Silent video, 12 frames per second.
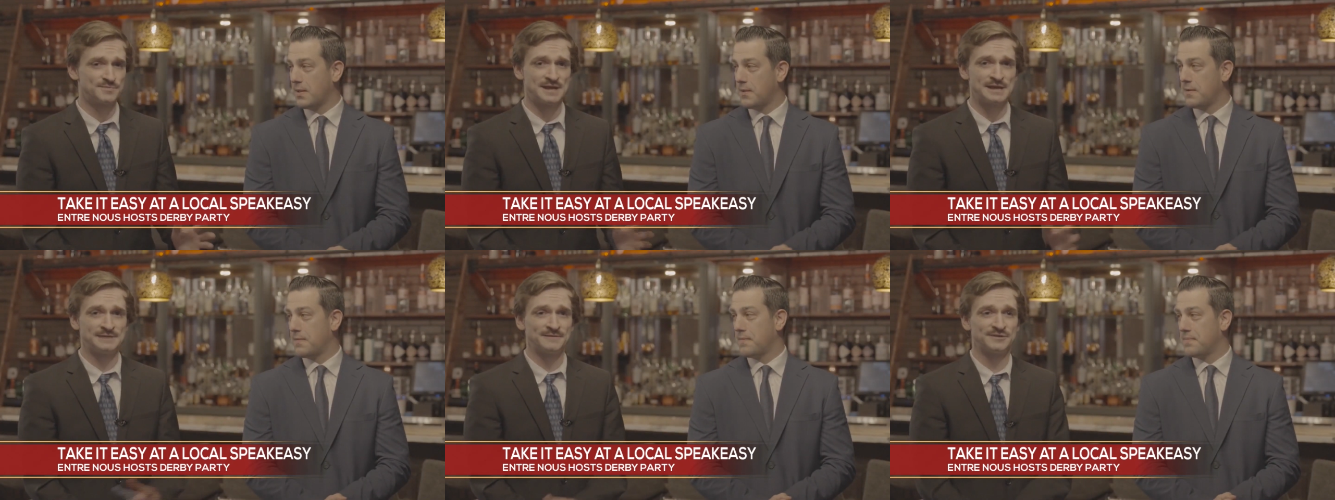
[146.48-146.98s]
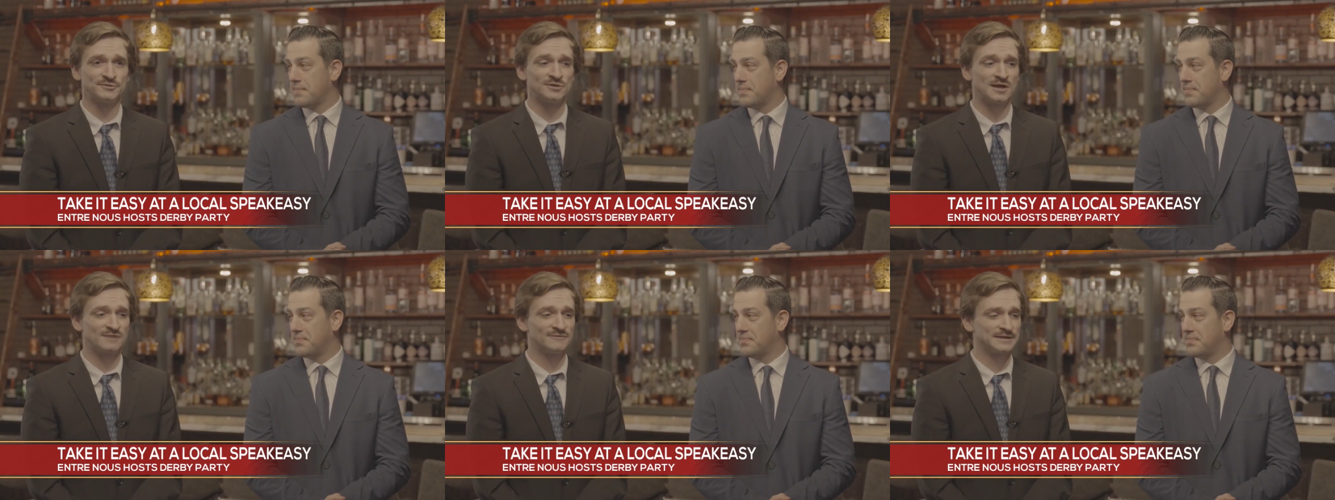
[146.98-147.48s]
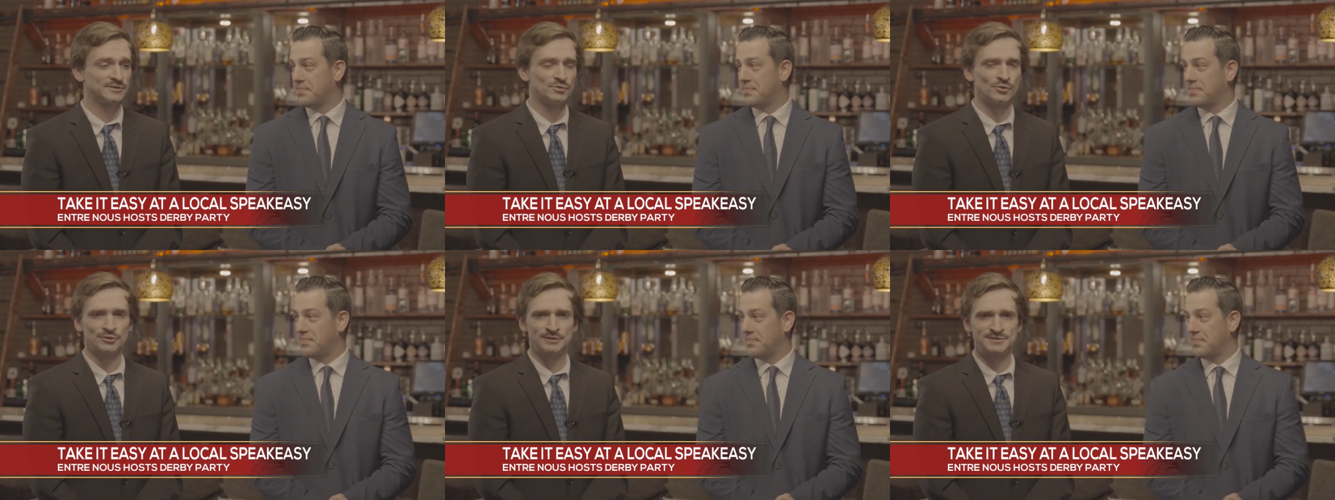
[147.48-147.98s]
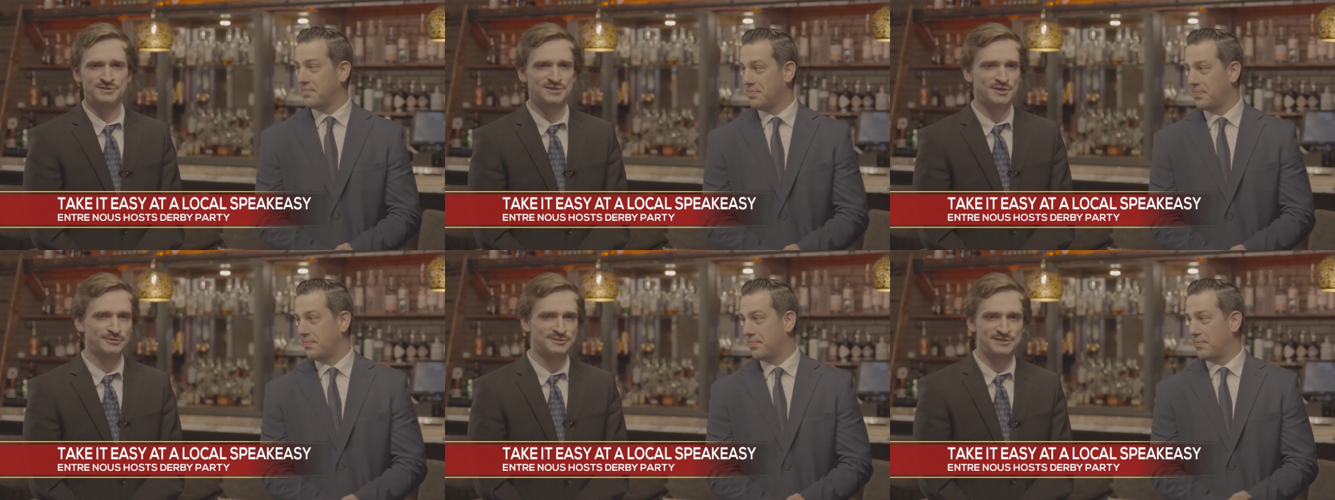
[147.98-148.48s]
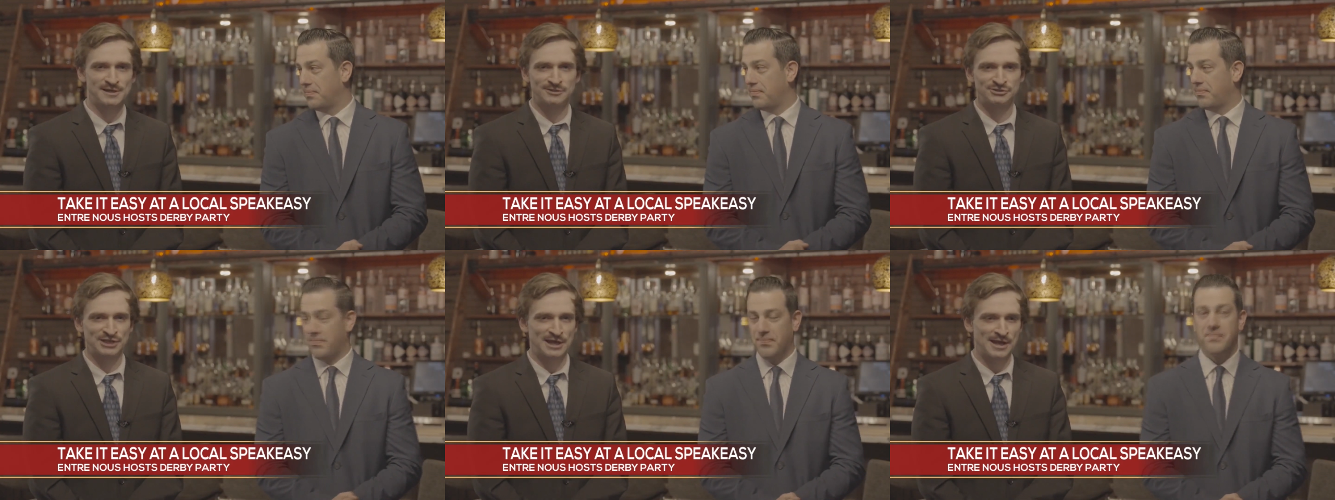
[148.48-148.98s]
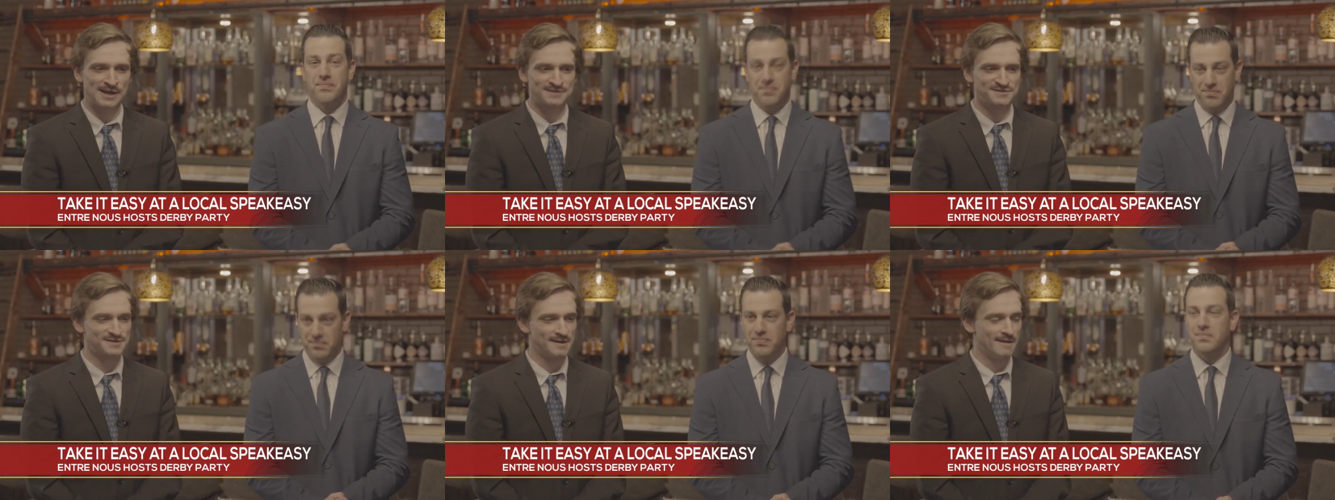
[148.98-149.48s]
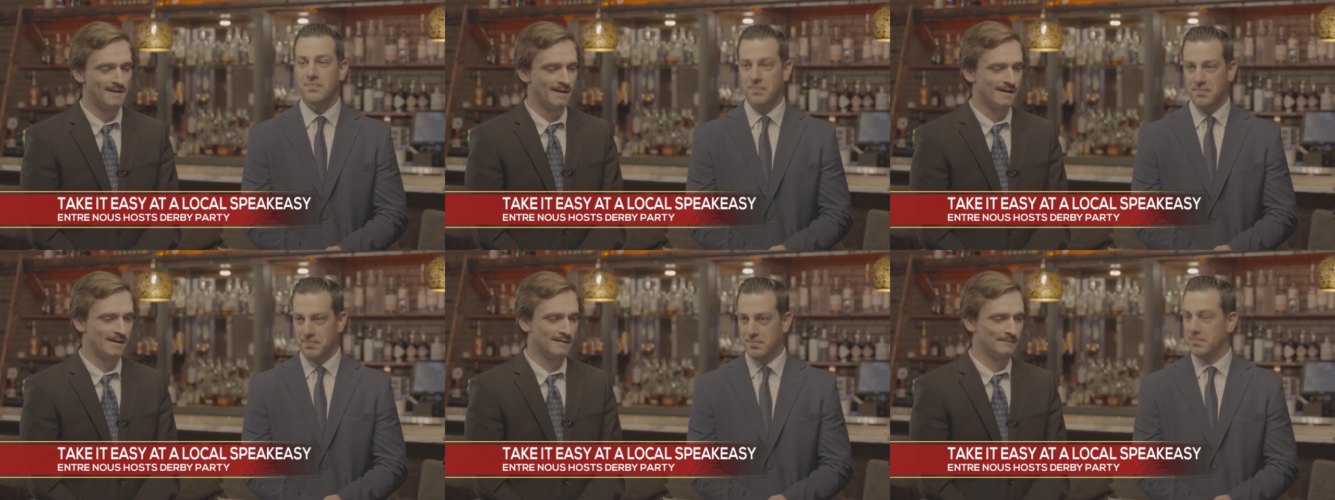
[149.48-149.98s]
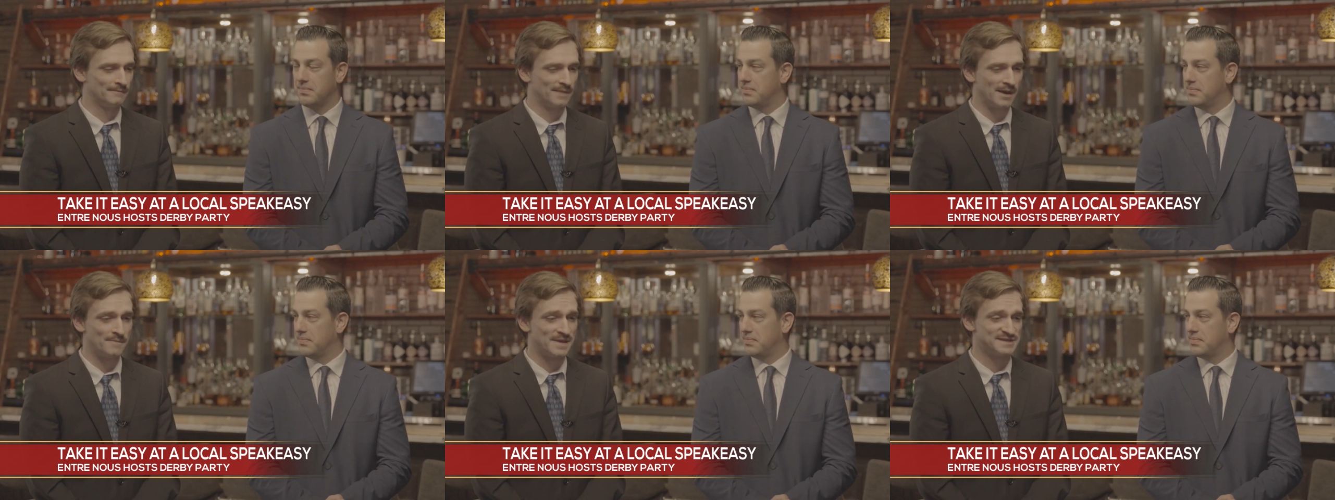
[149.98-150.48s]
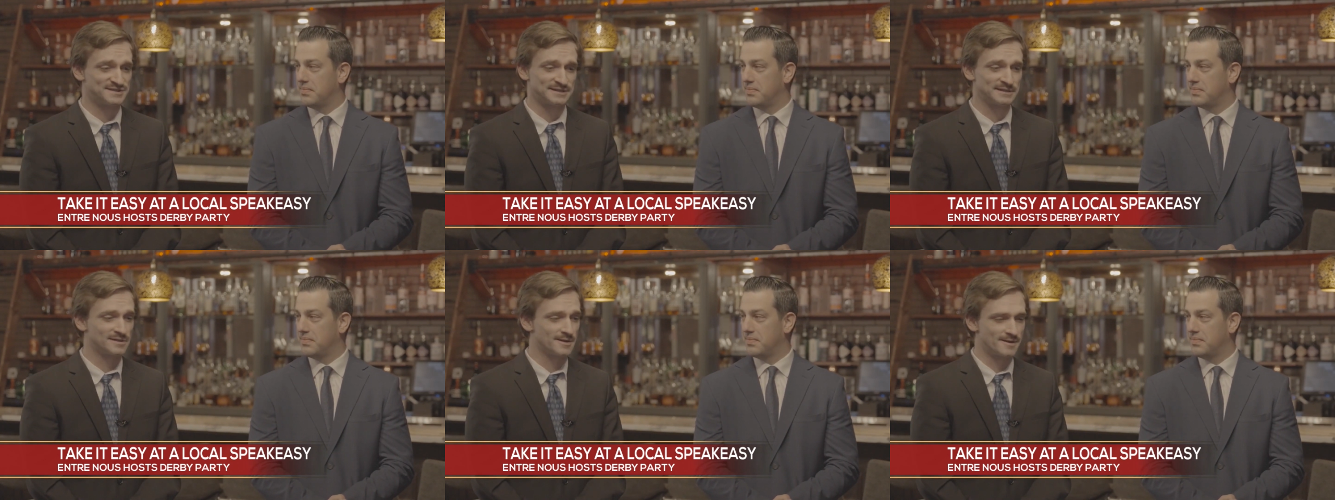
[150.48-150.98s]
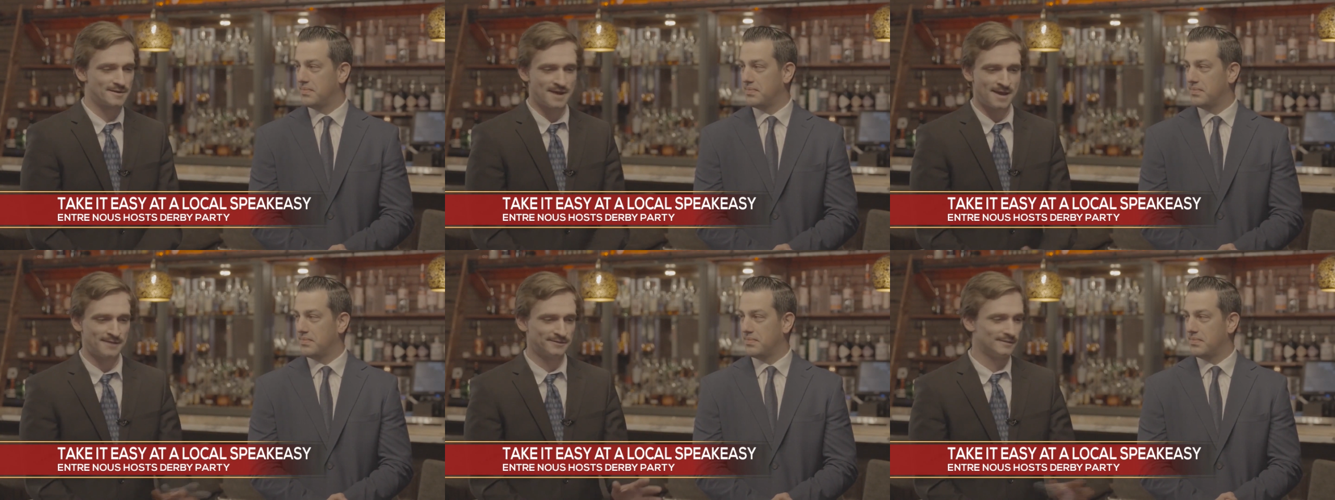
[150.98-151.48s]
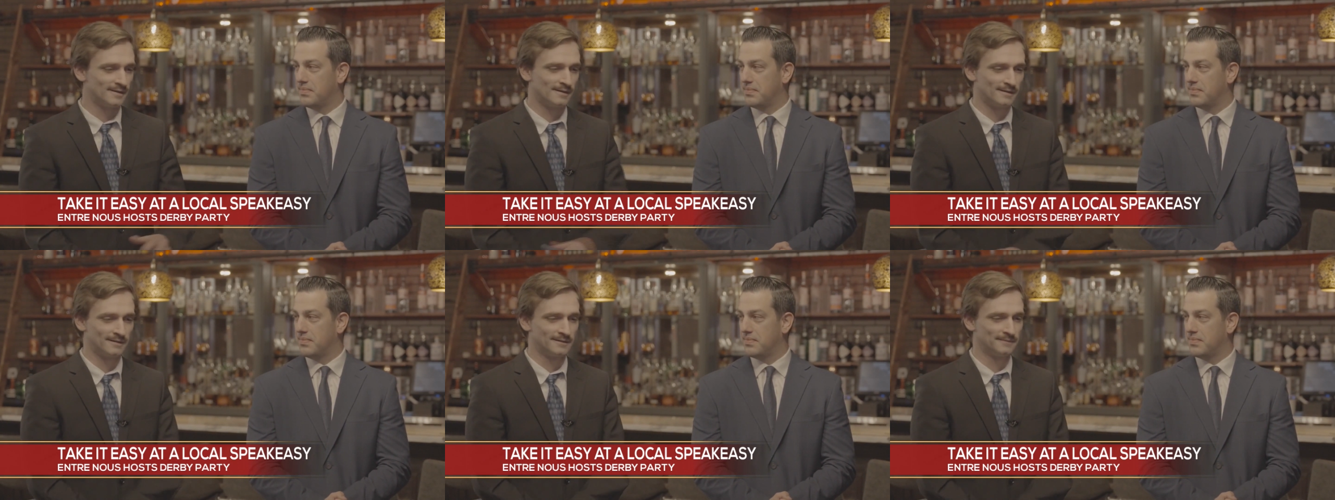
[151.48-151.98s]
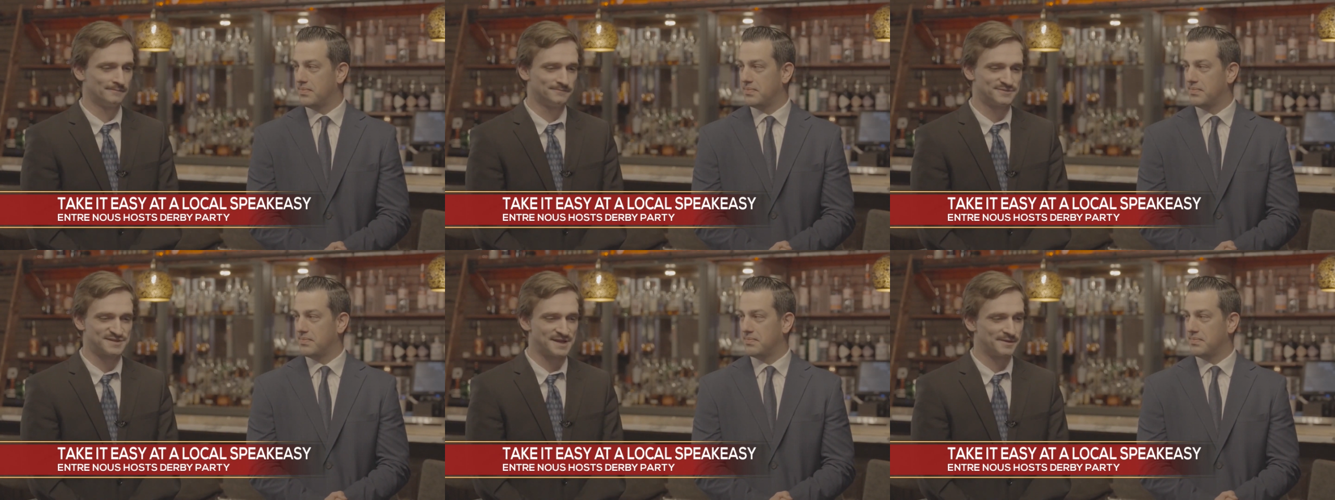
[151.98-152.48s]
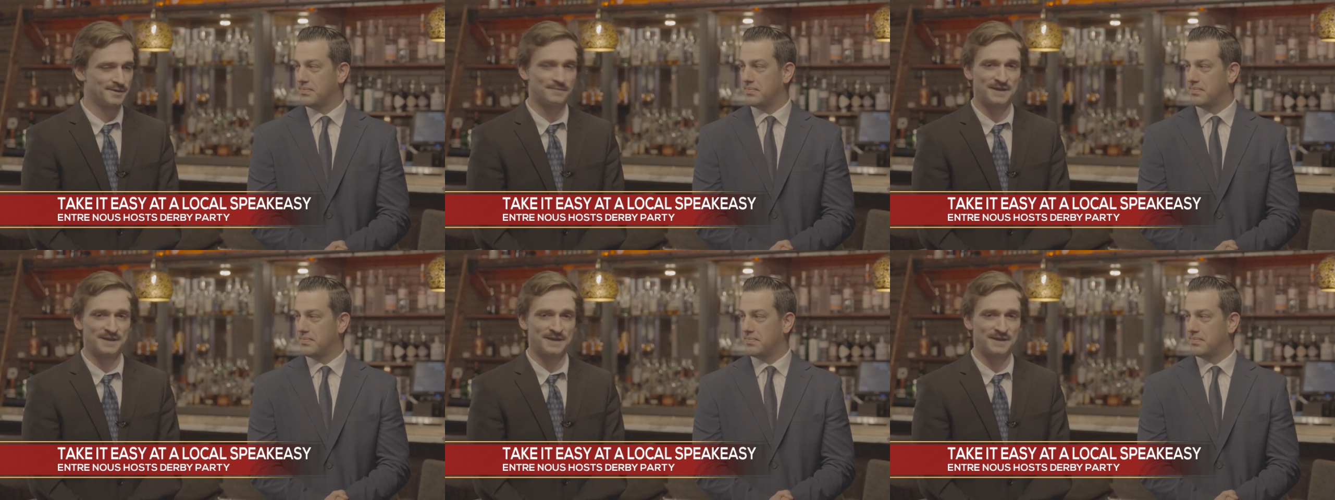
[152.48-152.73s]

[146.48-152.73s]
Speaker 1: band. They do a lot of like New Orleans Southern style jazz um, amazing clarinet, uh, stand-up